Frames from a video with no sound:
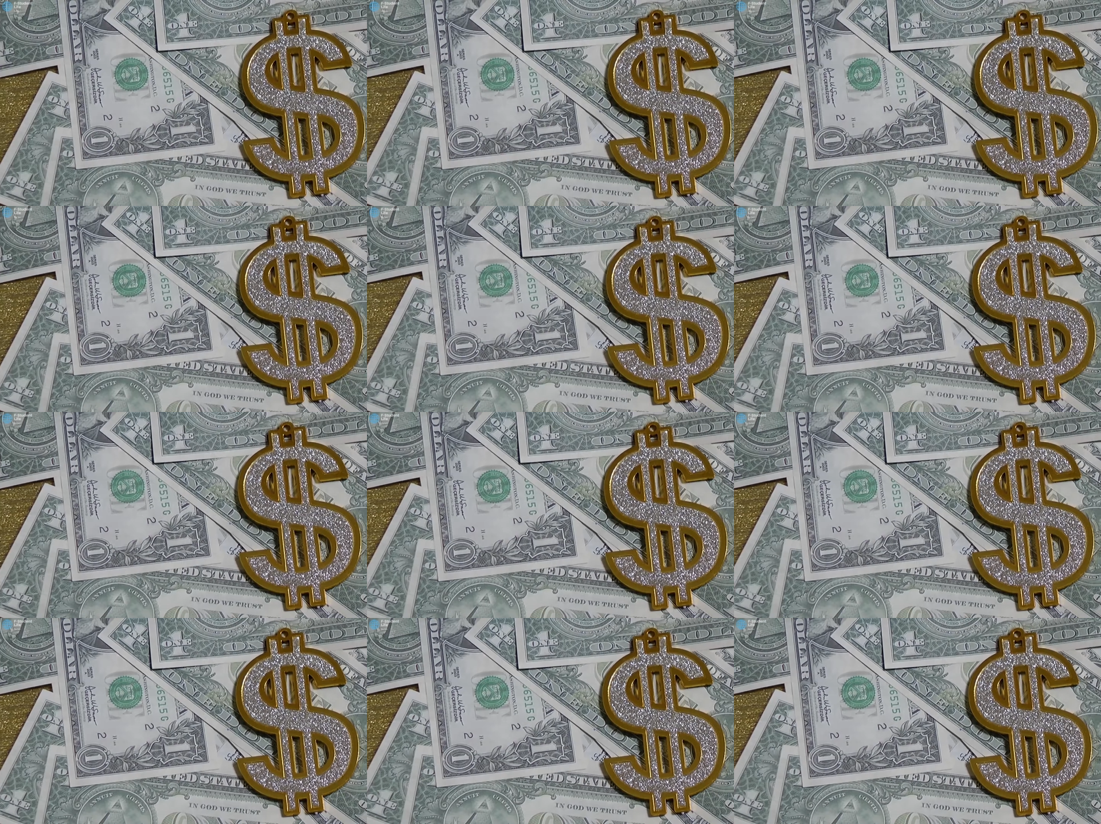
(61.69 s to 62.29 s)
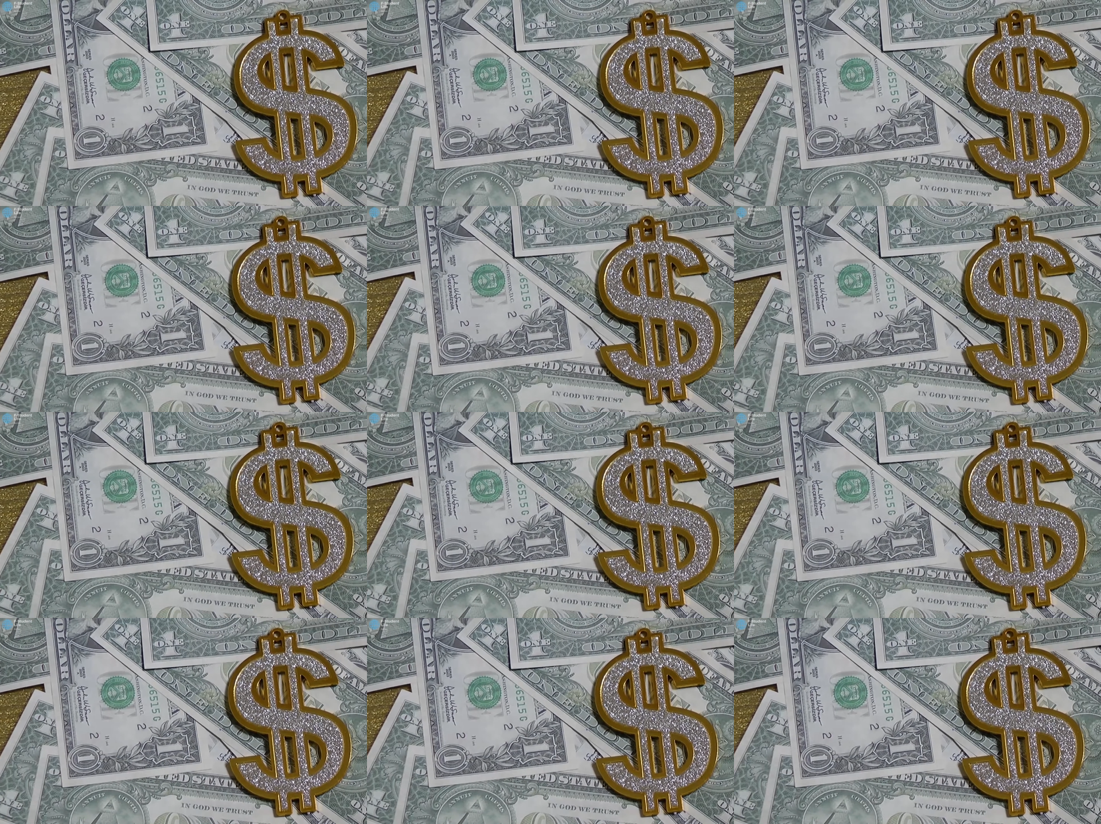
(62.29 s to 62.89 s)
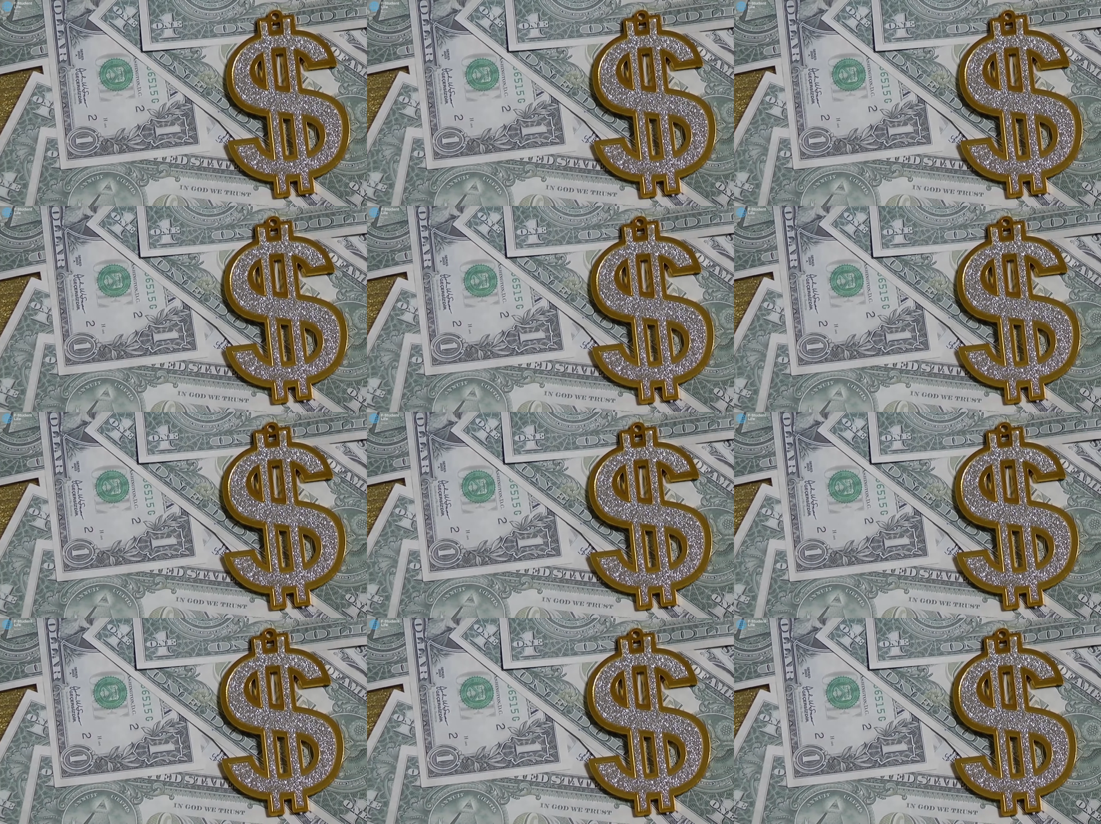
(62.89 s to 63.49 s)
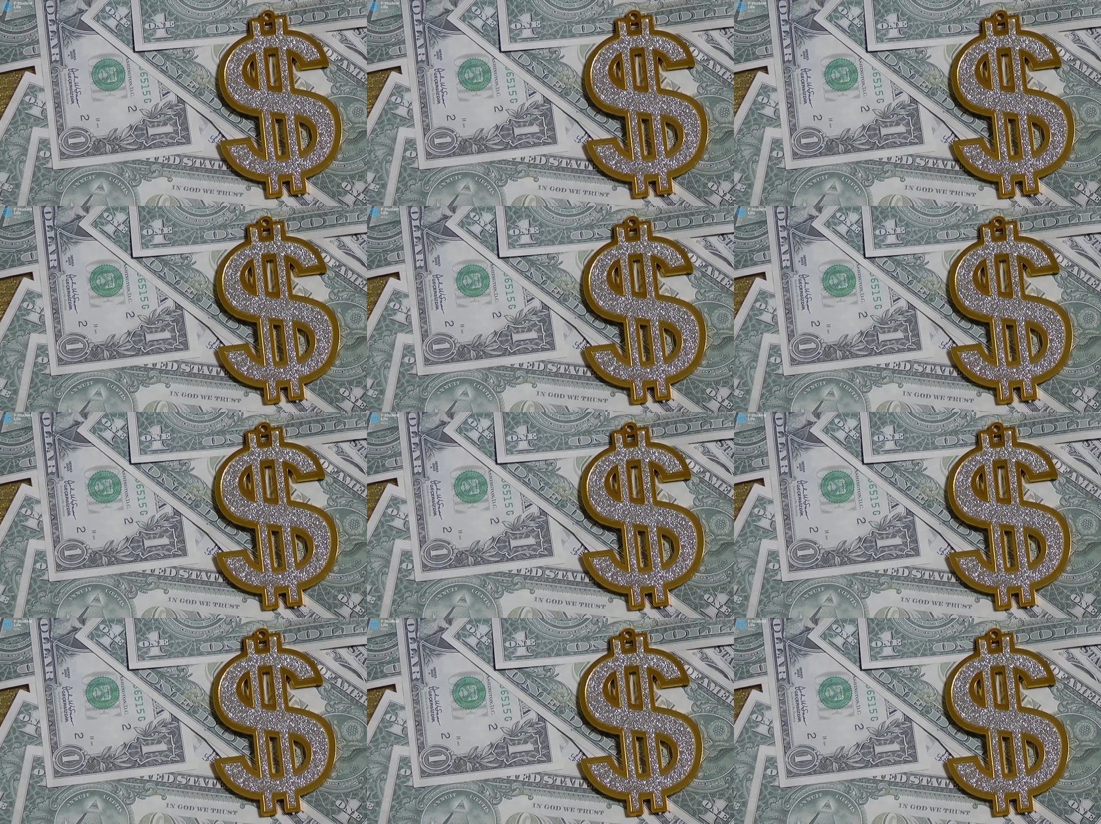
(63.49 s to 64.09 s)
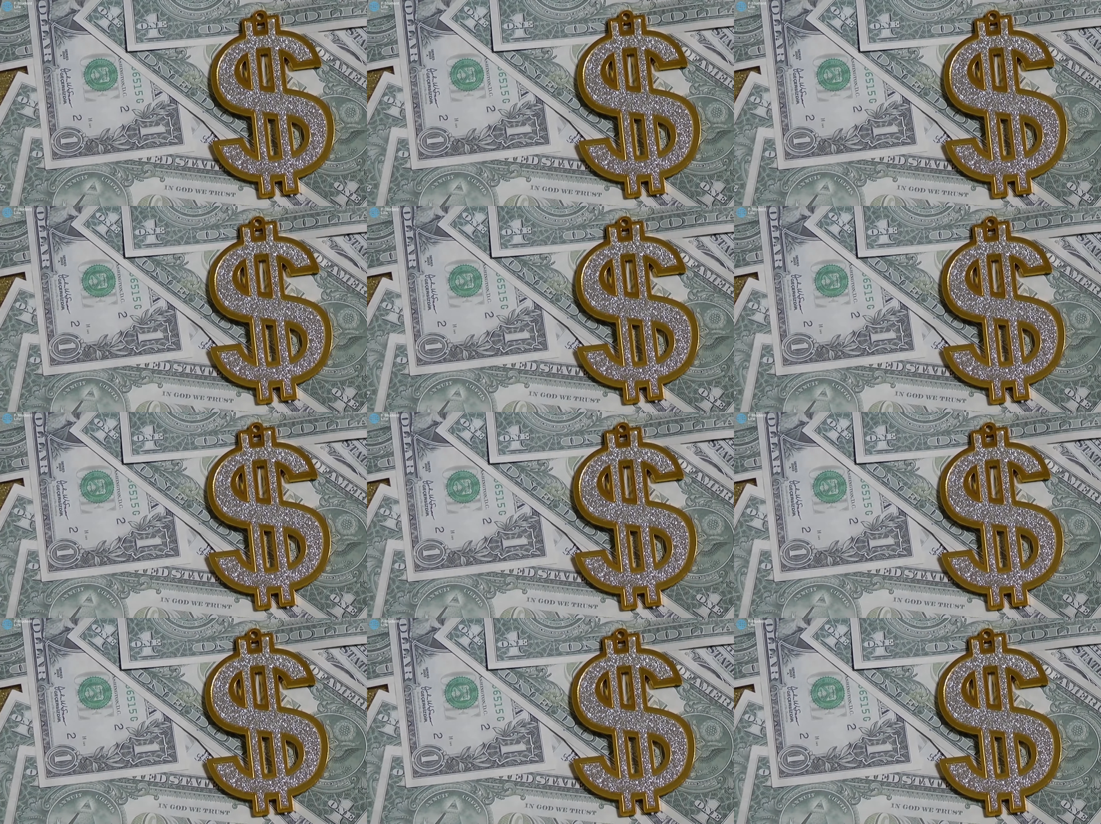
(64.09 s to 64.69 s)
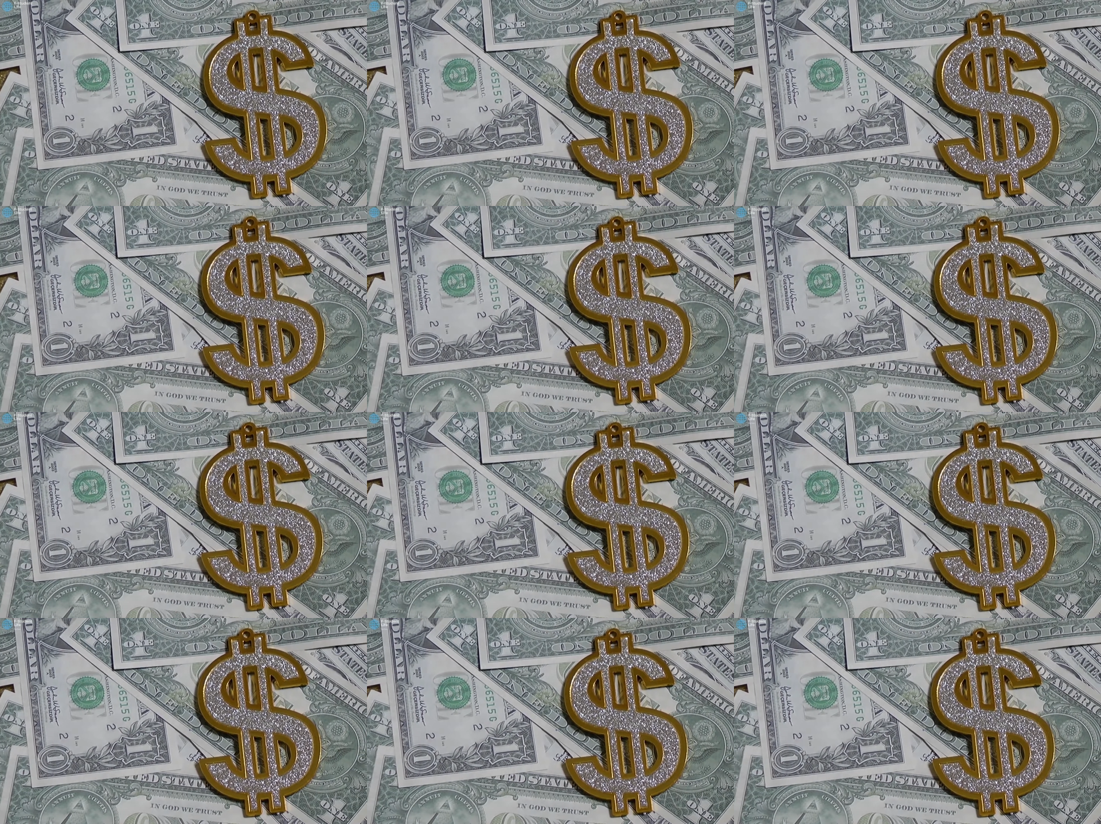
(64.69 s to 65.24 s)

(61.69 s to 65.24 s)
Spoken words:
(no speaker visible)